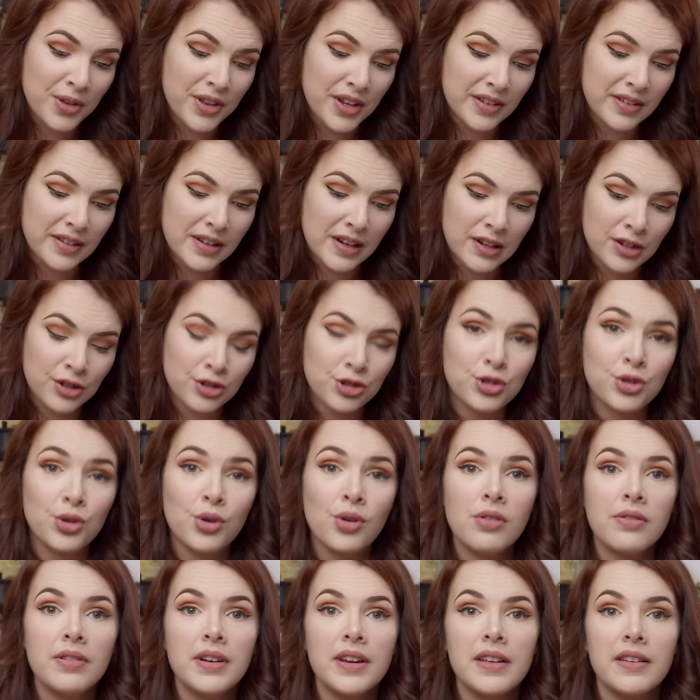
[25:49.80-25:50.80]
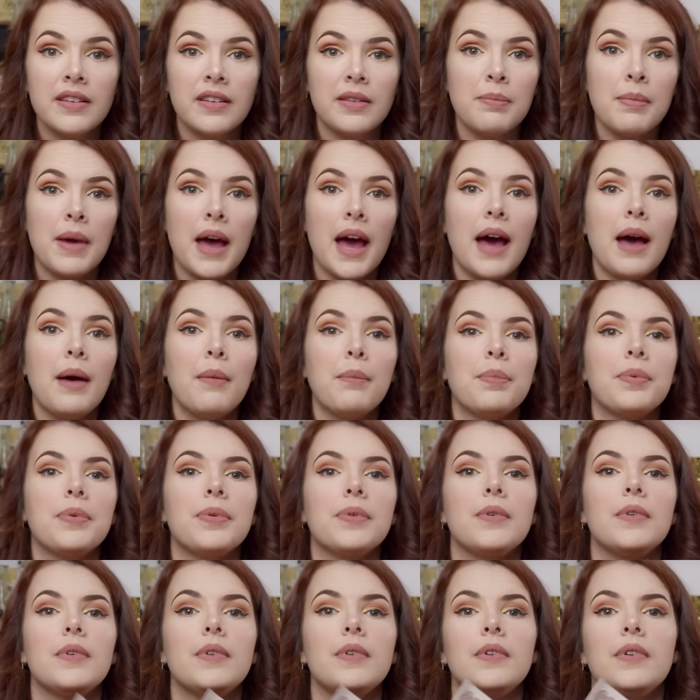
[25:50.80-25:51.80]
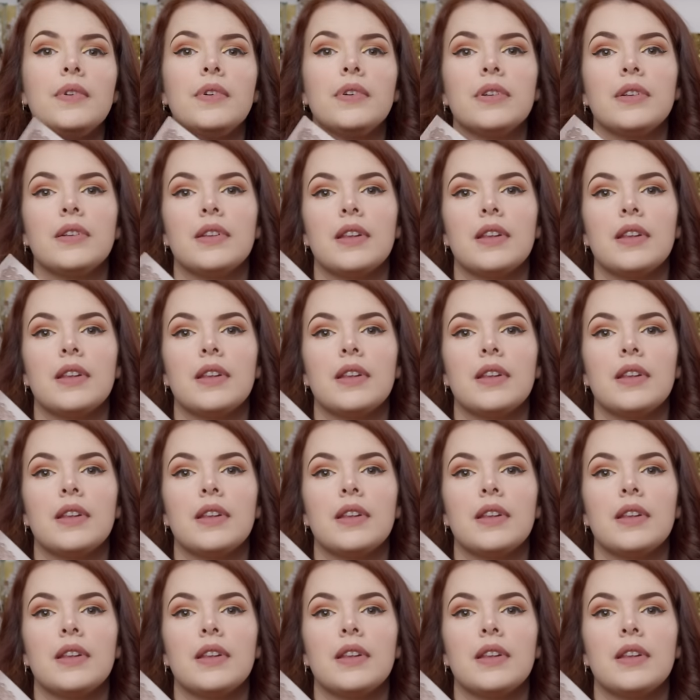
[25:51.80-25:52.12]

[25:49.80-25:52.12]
this luxurious map, oh,